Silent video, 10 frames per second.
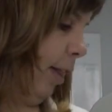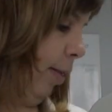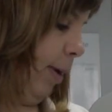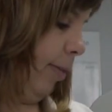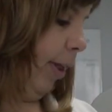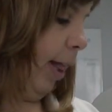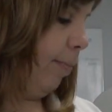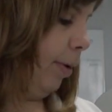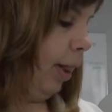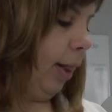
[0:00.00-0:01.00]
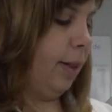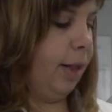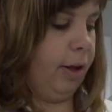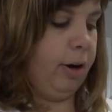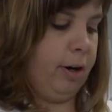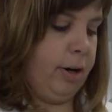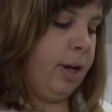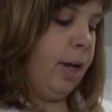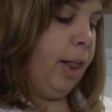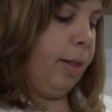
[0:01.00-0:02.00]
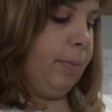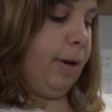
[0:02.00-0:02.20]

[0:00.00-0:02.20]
some liver samples, and these are some